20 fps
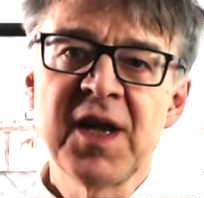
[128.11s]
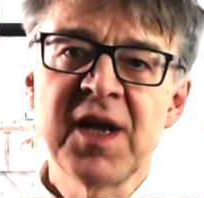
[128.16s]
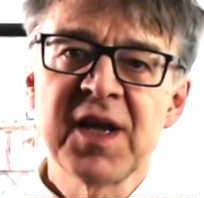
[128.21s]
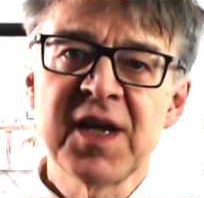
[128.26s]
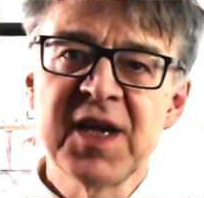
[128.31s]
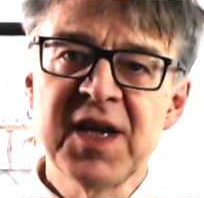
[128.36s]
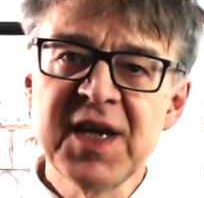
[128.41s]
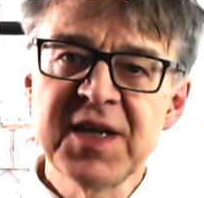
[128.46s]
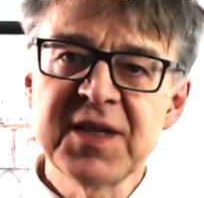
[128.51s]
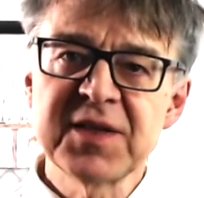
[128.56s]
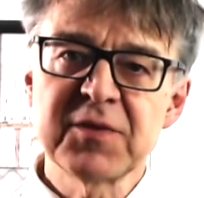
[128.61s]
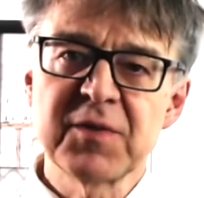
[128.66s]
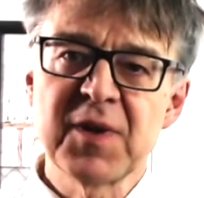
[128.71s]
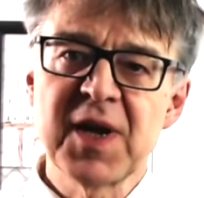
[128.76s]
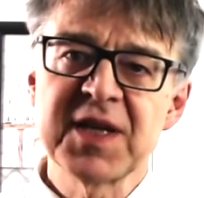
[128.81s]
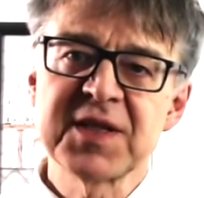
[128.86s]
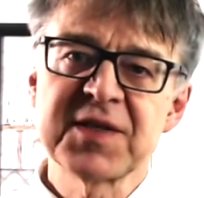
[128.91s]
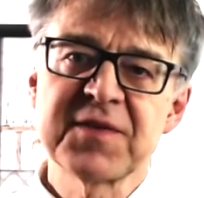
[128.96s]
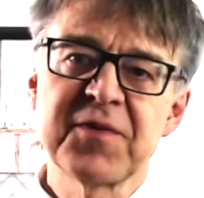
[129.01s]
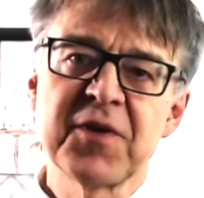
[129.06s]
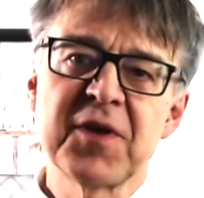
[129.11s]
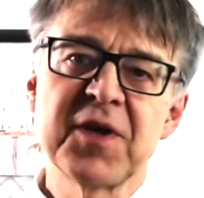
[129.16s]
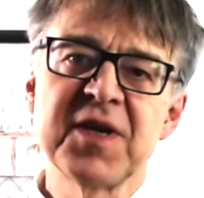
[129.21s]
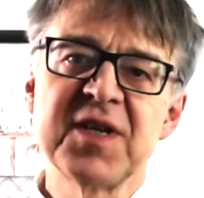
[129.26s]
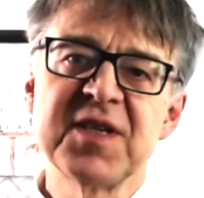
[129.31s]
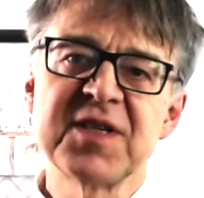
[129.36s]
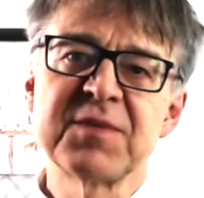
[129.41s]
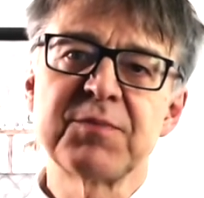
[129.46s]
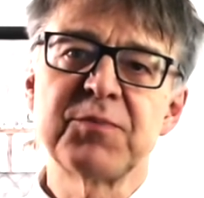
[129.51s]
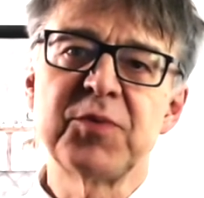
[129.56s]
heat transfer
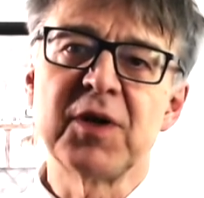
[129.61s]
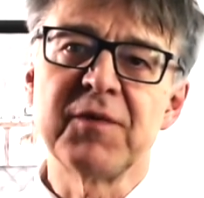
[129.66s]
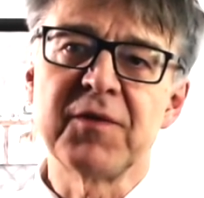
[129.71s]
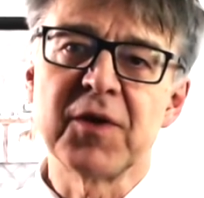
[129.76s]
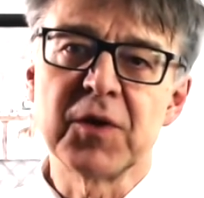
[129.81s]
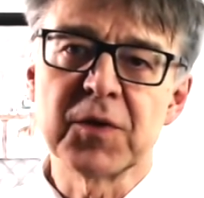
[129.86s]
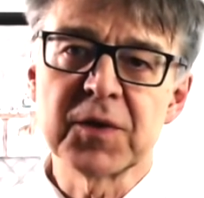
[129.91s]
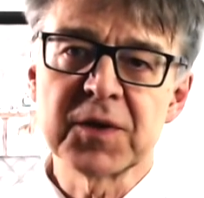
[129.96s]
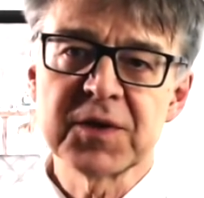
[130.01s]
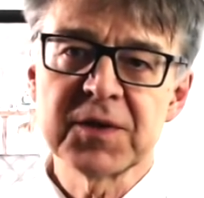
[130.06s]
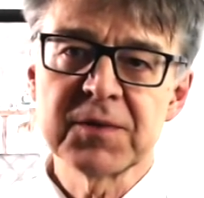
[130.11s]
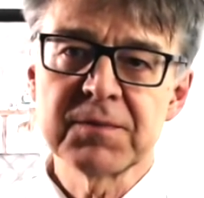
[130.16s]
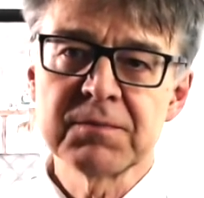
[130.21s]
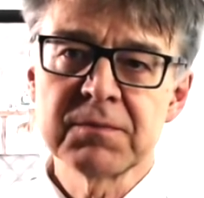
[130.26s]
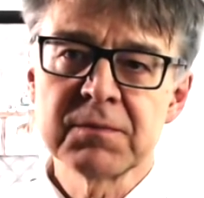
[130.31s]
is provoked.